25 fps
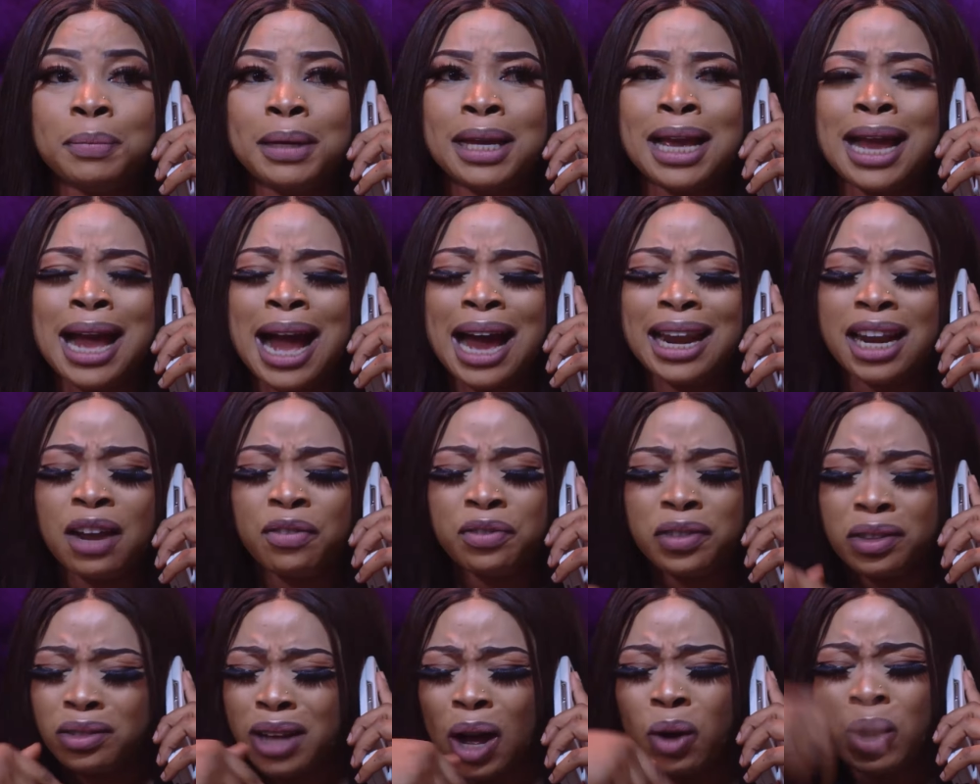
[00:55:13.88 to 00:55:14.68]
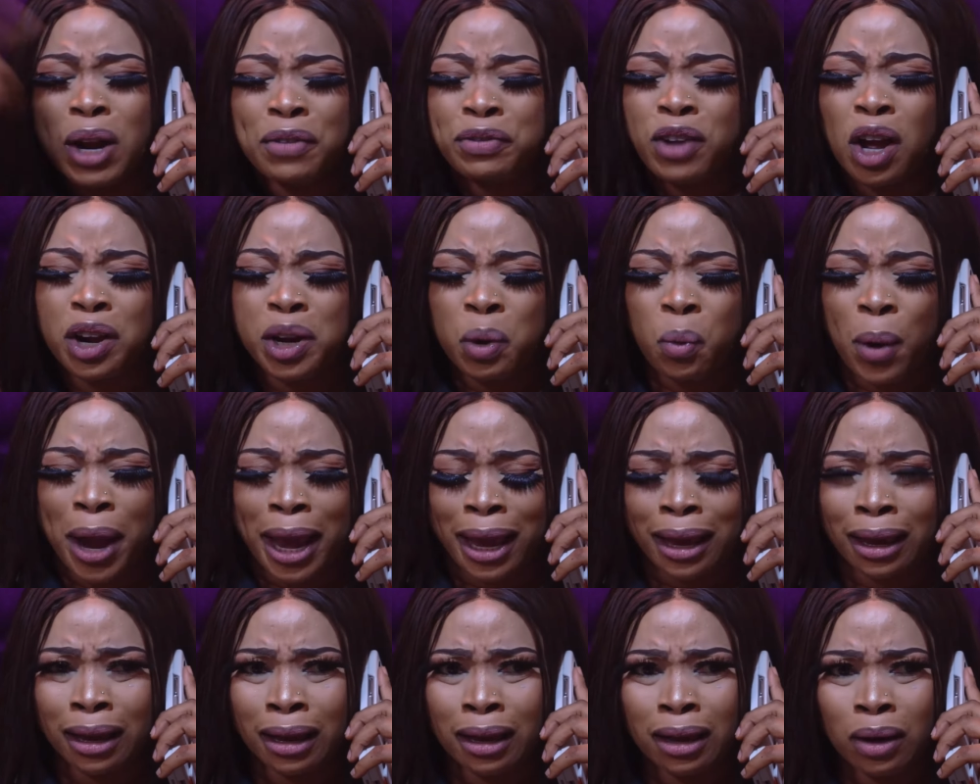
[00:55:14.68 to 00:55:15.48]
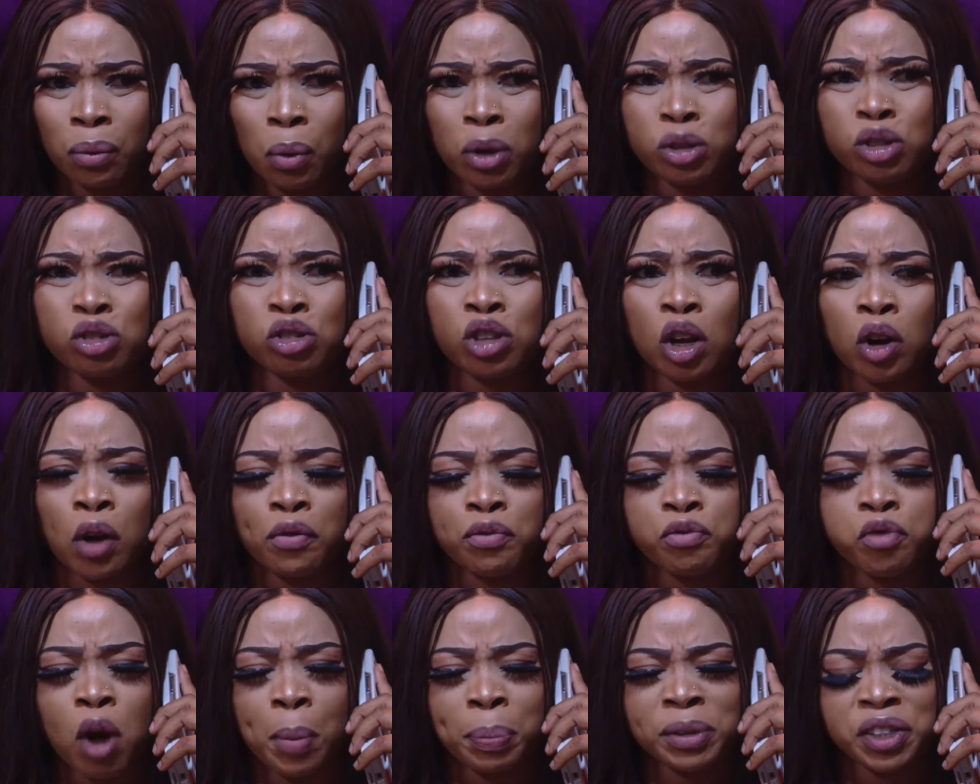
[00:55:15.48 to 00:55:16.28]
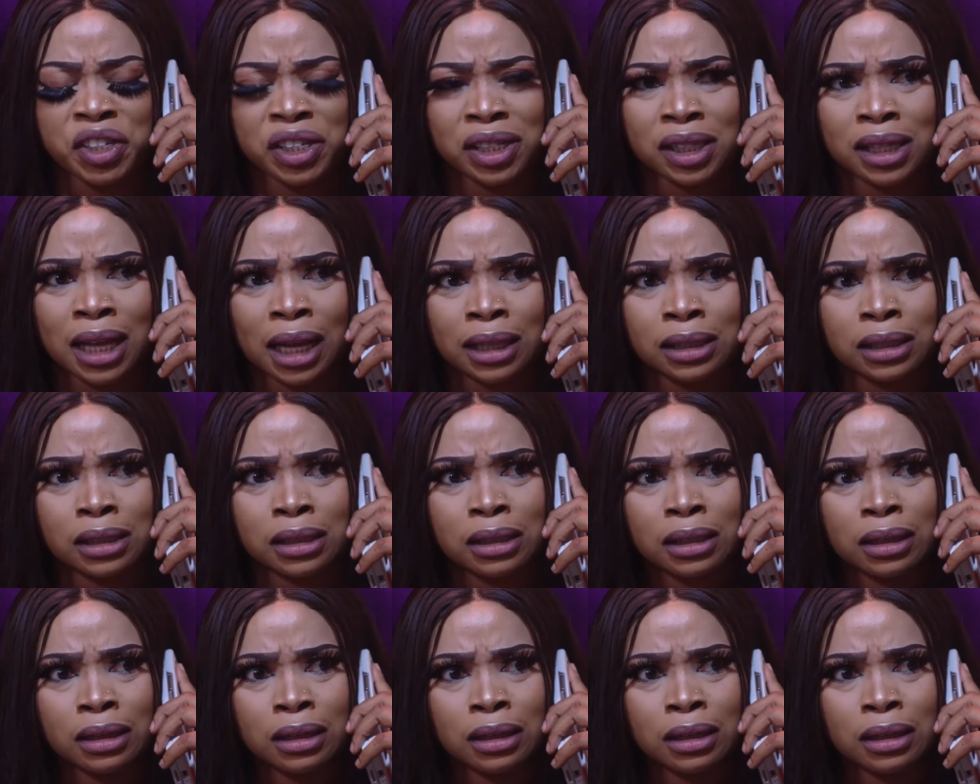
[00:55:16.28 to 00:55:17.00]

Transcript: me and I would have gone away? What sort of rubbish is that?